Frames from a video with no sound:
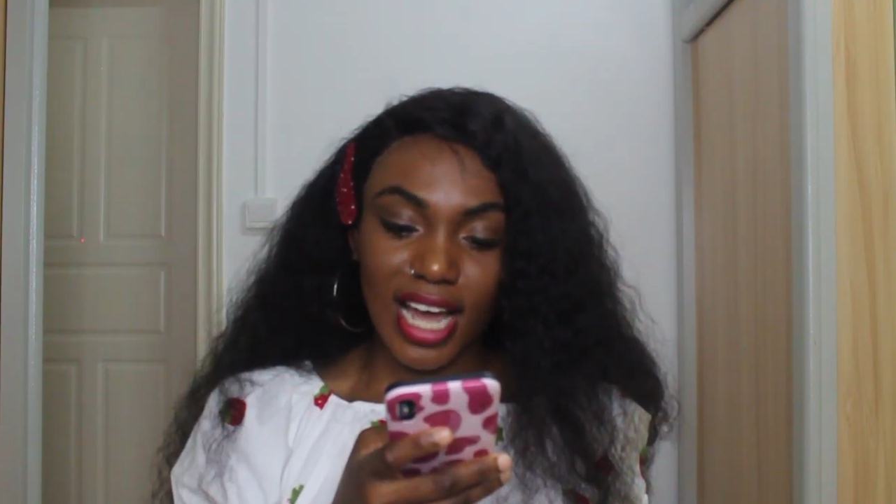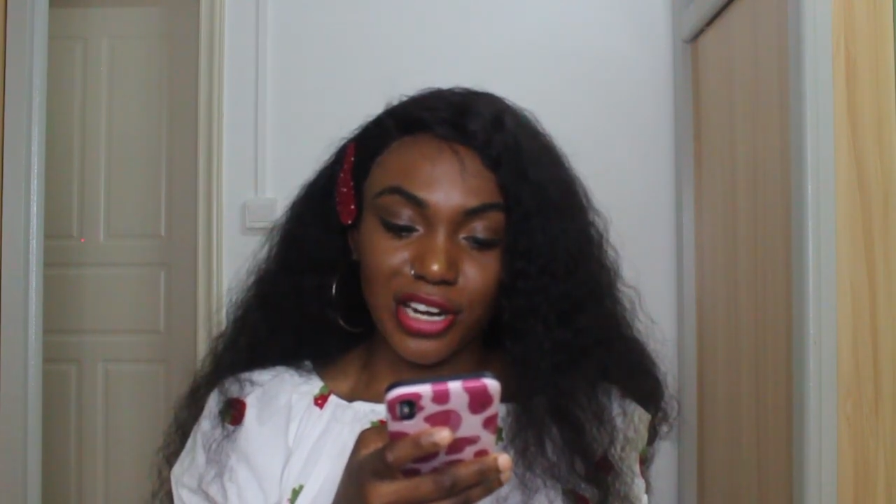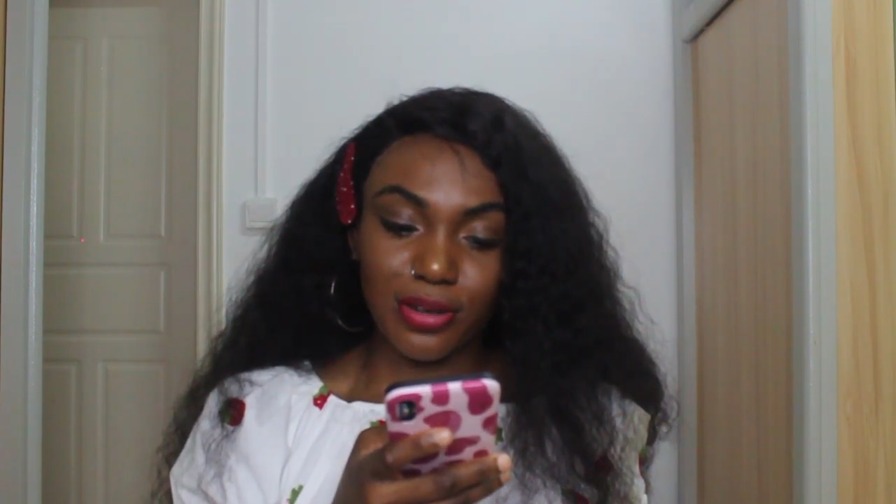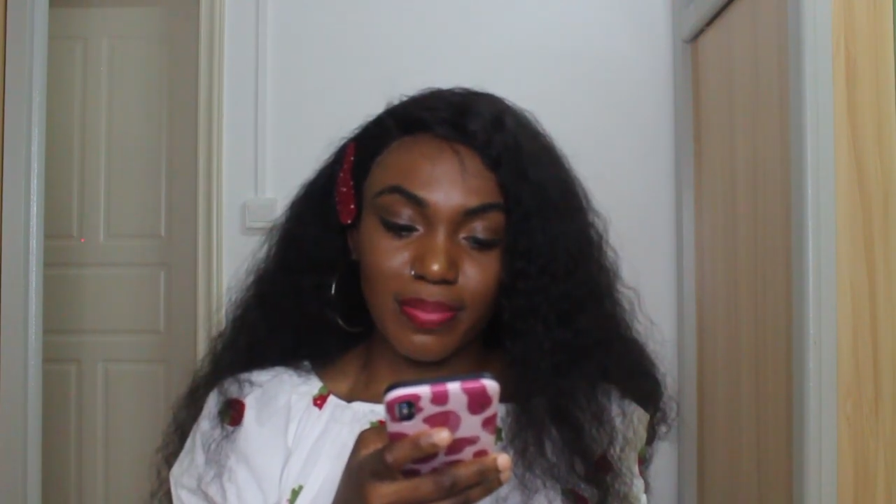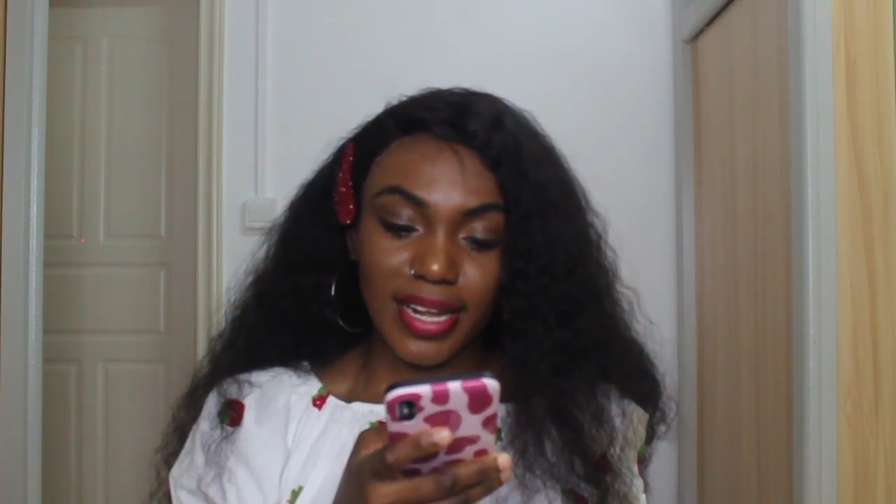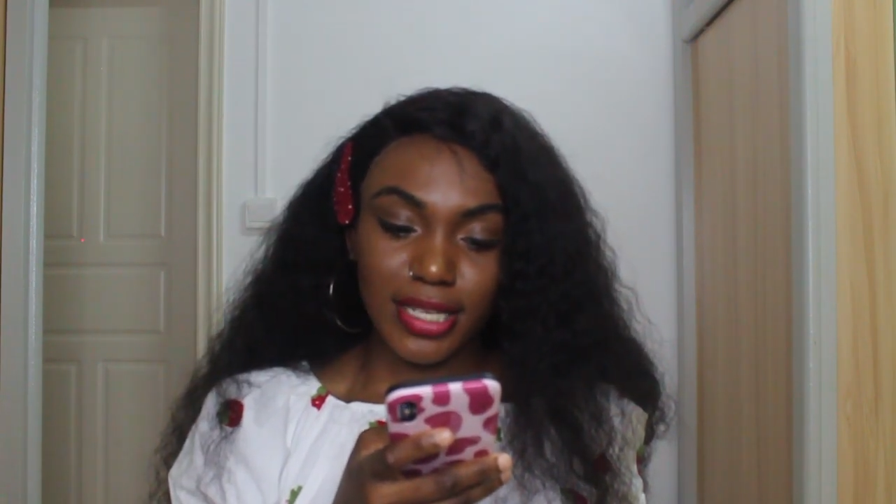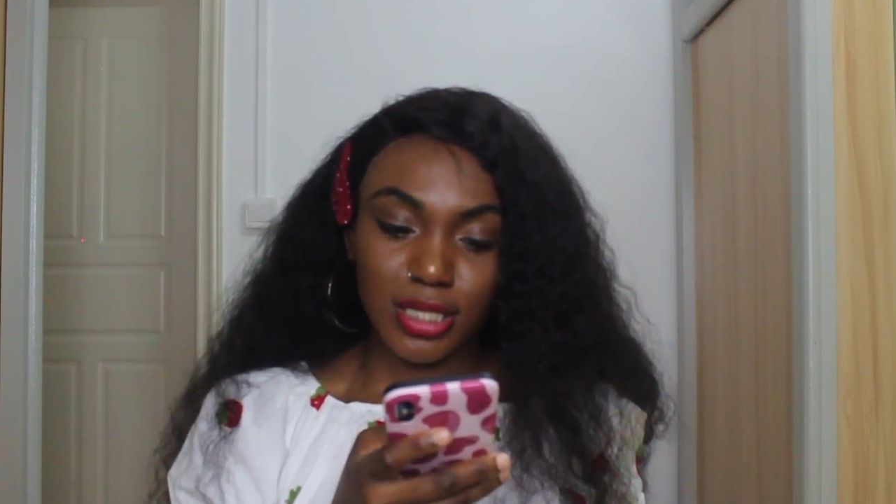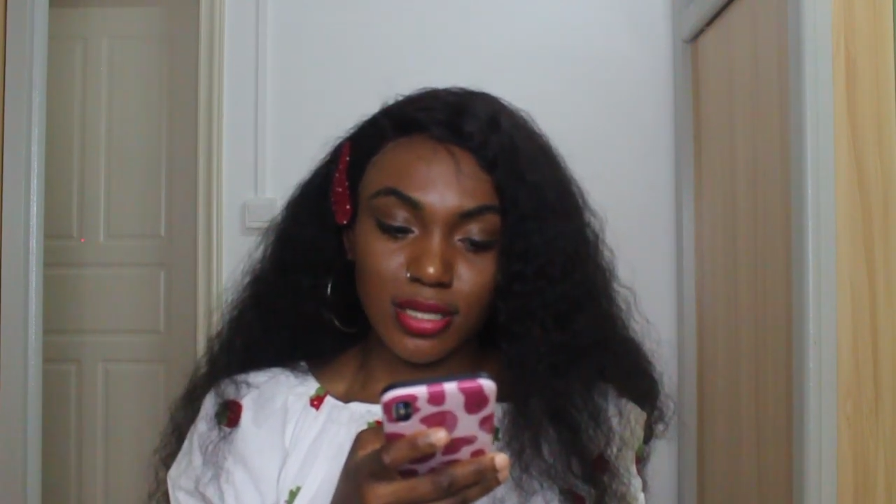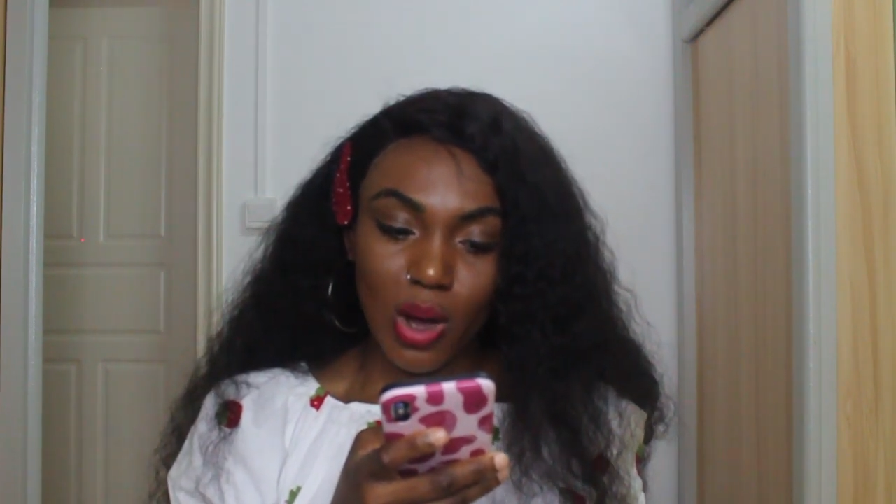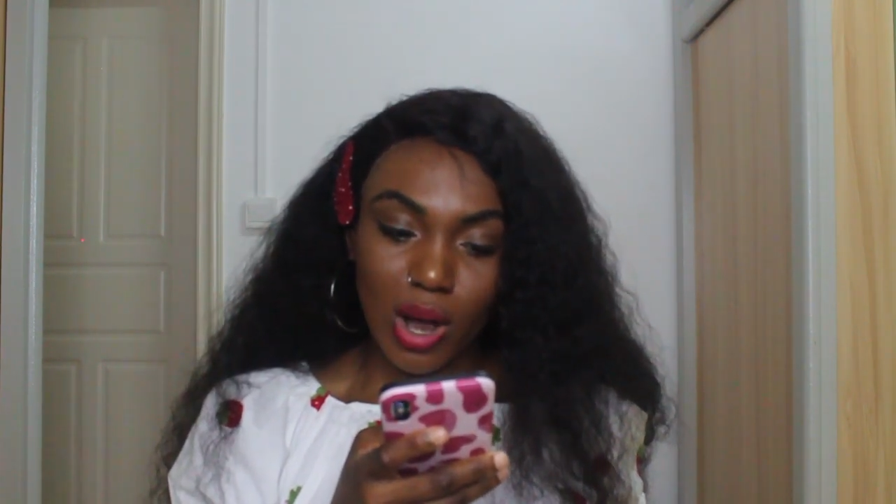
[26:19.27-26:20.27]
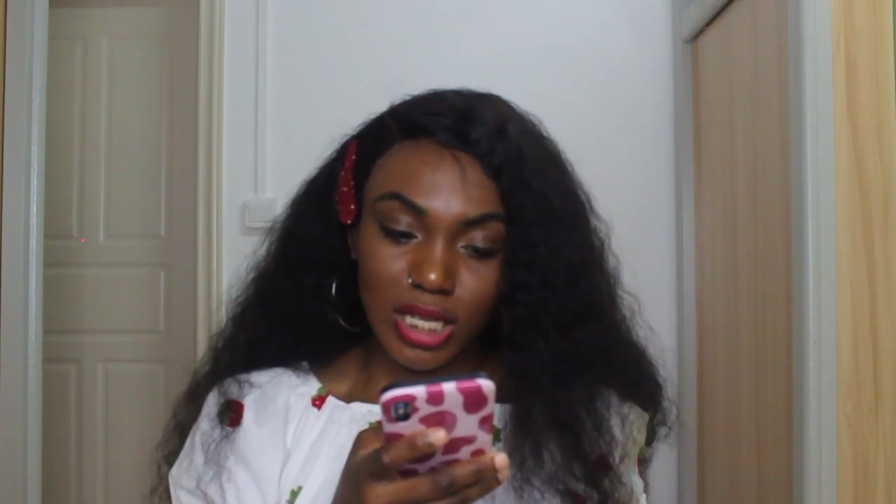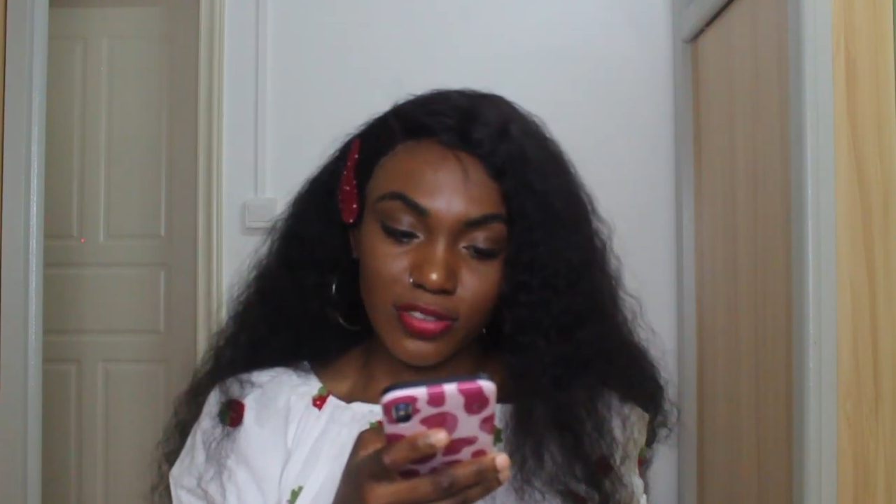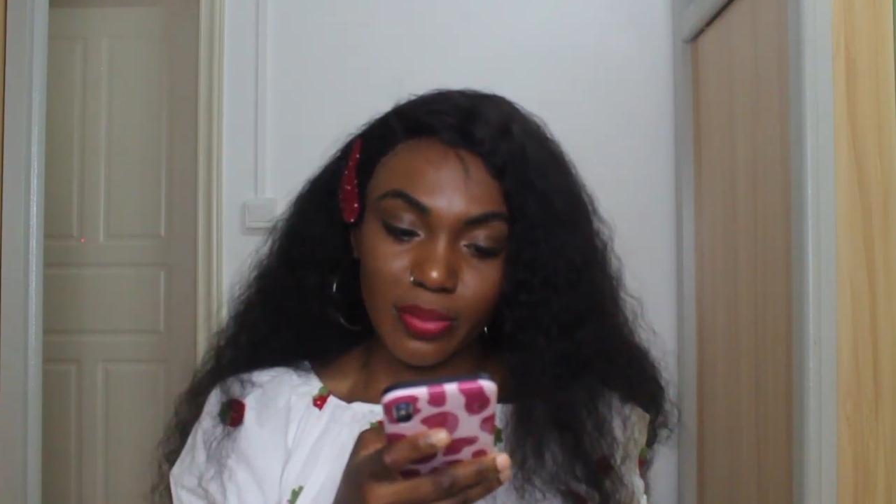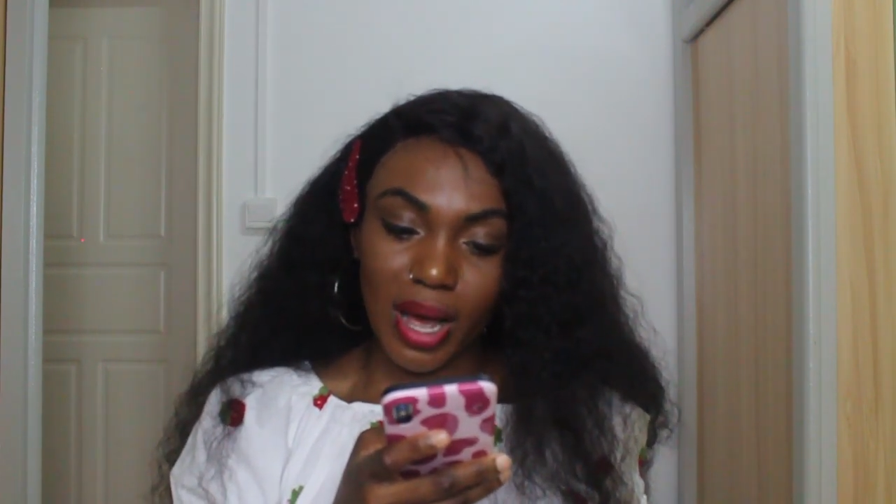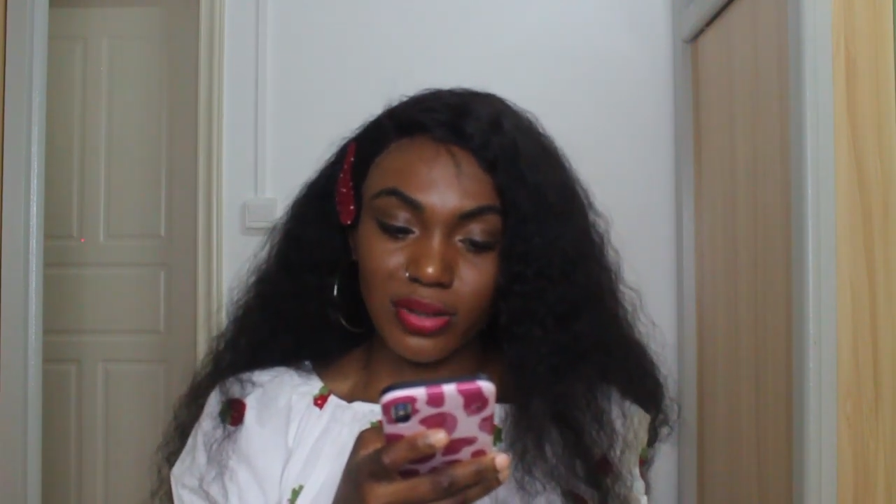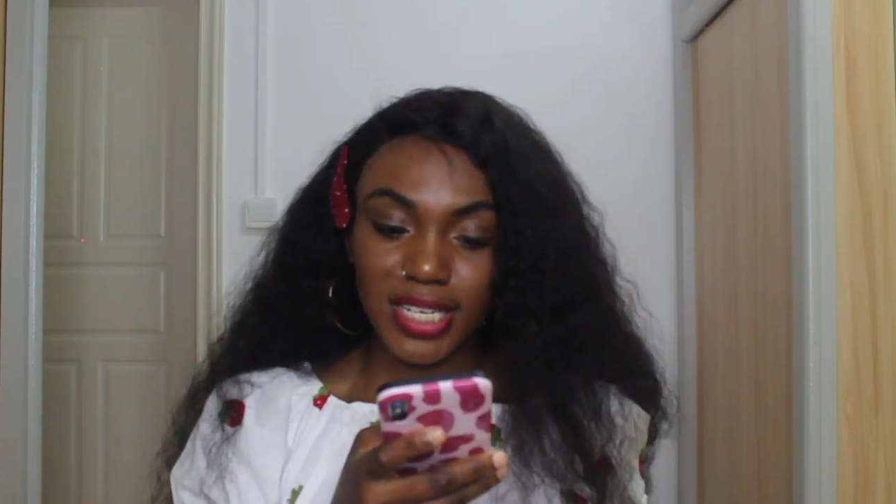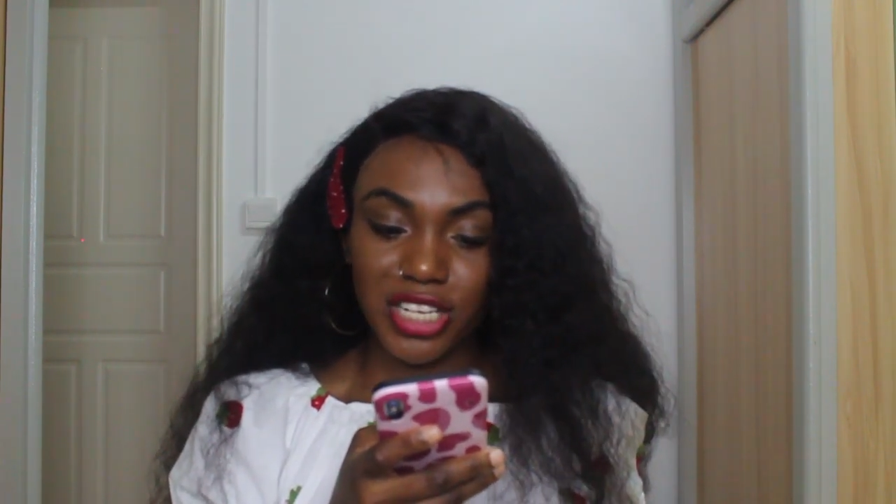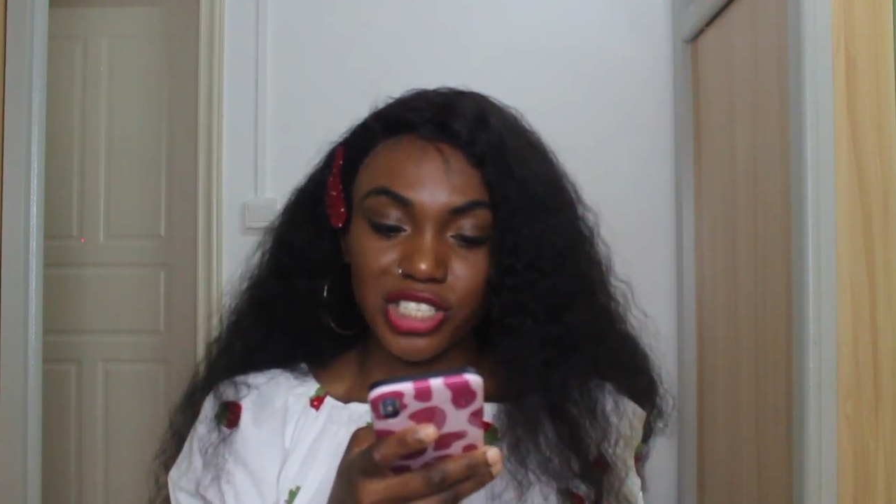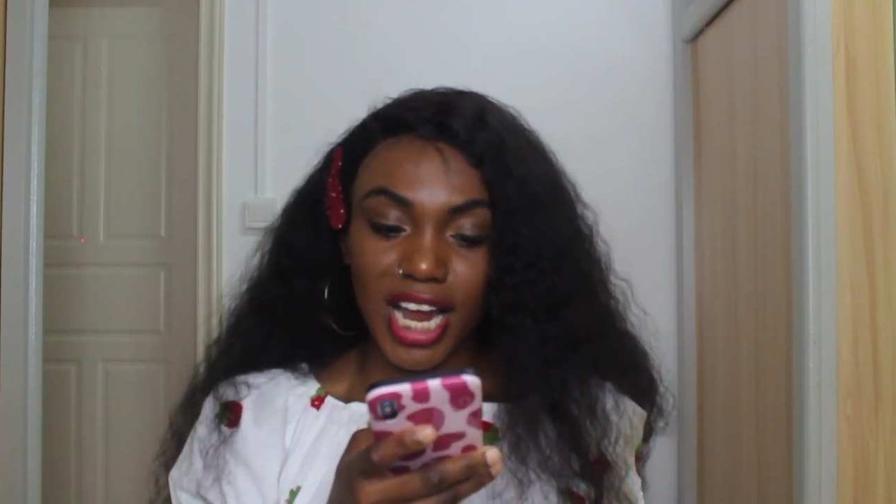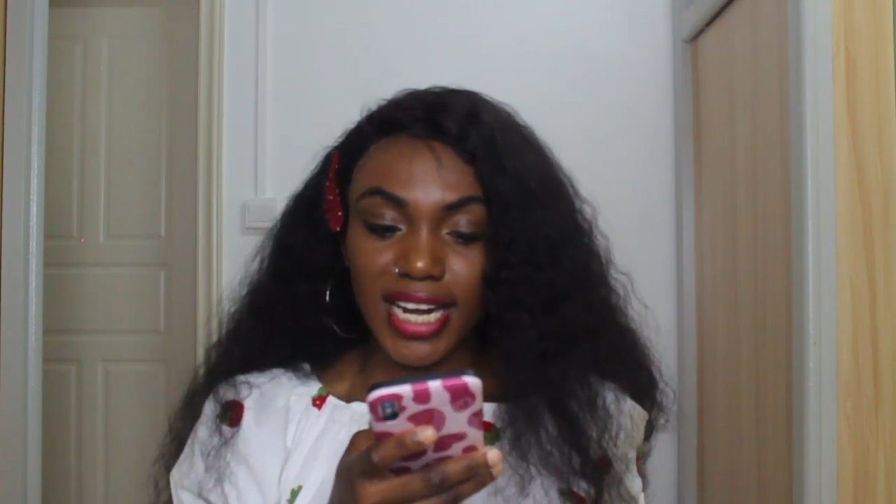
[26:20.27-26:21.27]
Can you play songs from
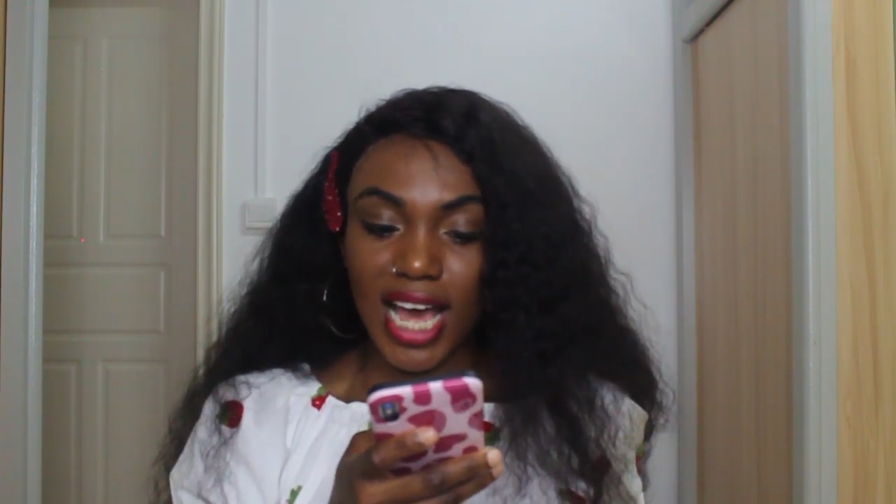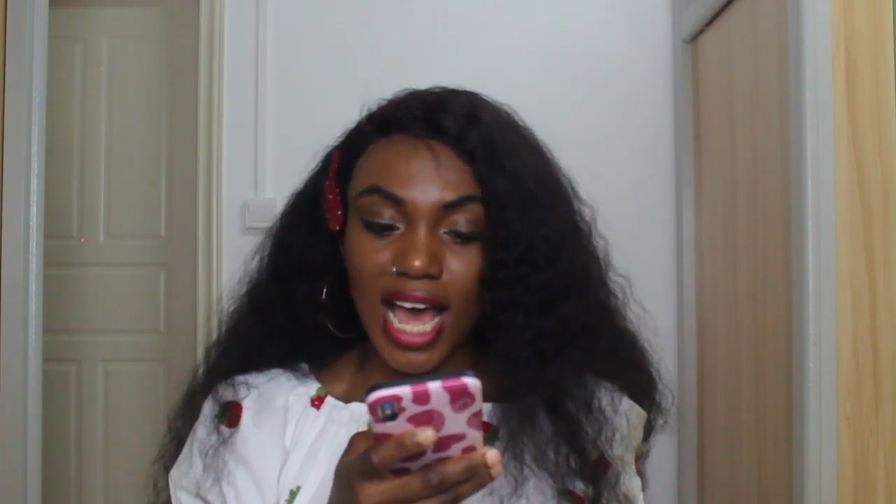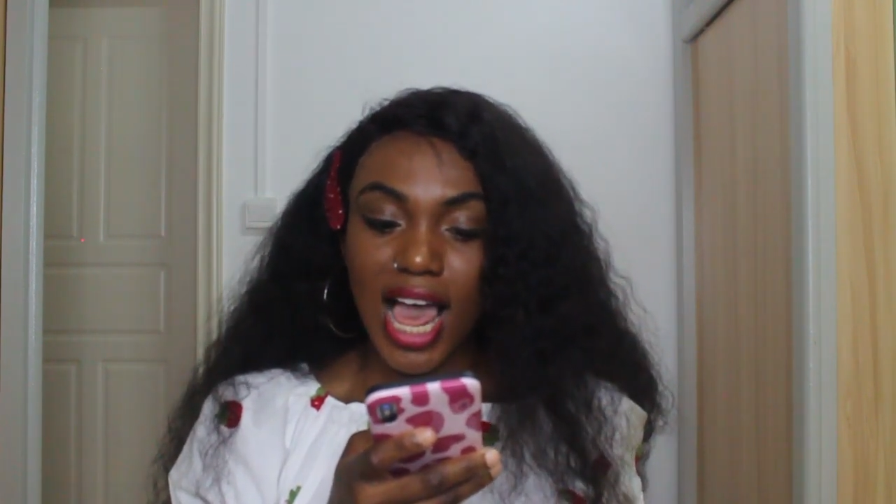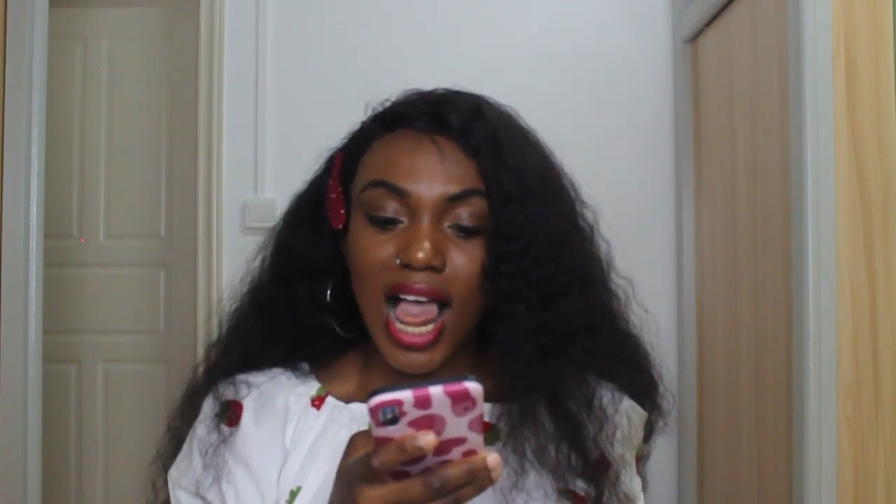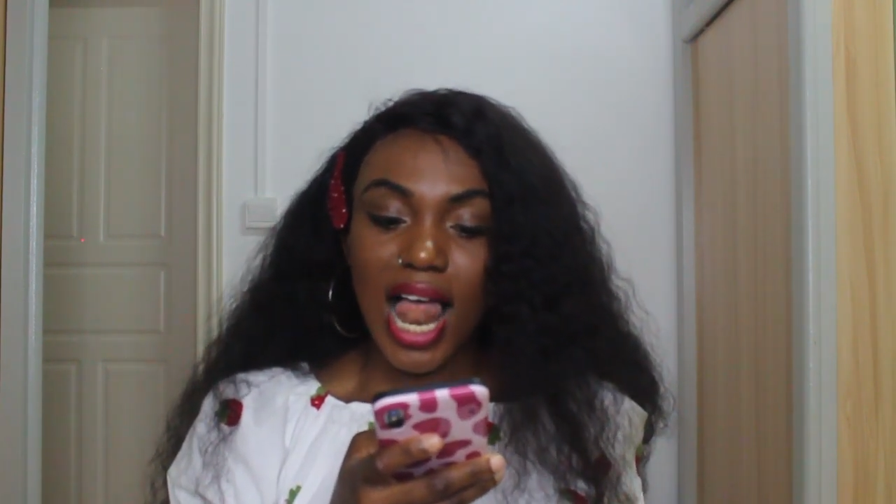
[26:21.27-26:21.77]
outside China,